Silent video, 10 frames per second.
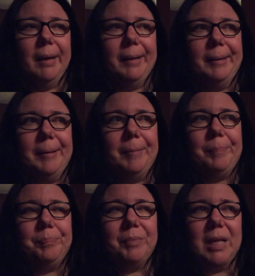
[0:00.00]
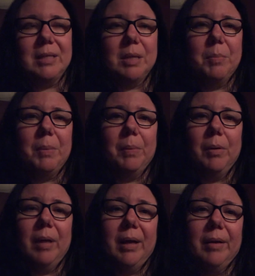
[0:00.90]
Um, and some
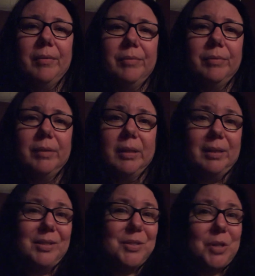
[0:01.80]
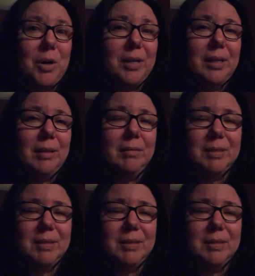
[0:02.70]
people have at least started.